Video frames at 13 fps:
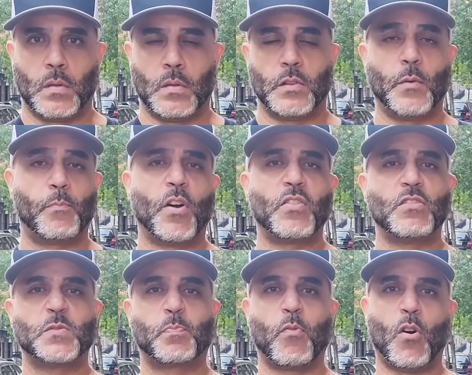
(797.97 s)
The
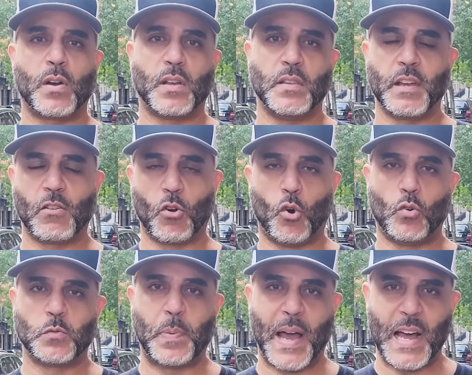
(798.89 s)
brothers brought in their
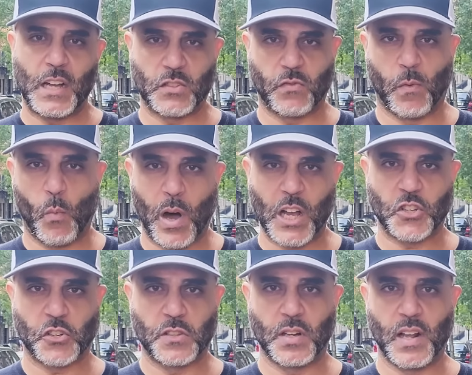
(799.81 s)
old pals from
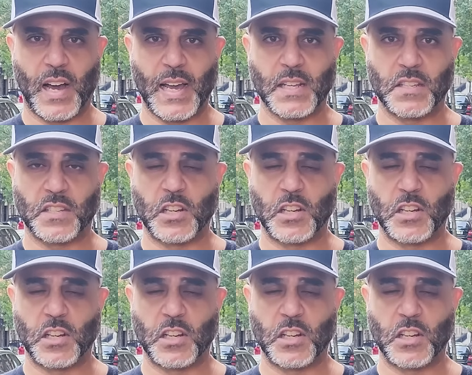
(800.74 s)
Washington Heights,